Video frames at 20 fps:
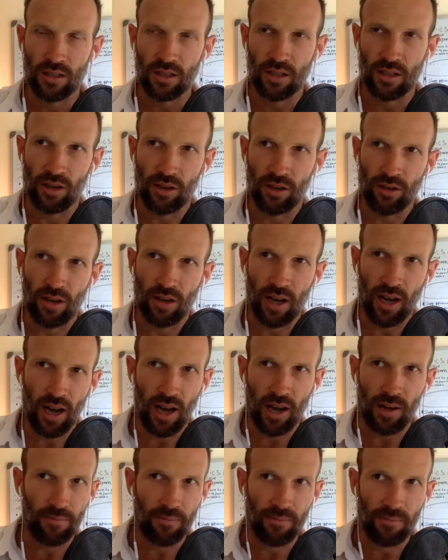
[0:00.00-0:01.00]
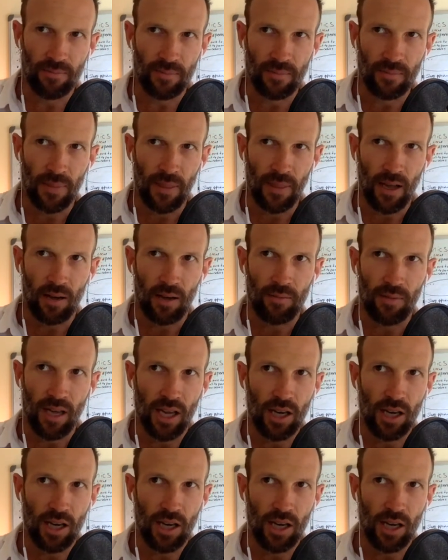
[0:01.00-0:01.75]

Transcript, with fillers: you know, I'm I'm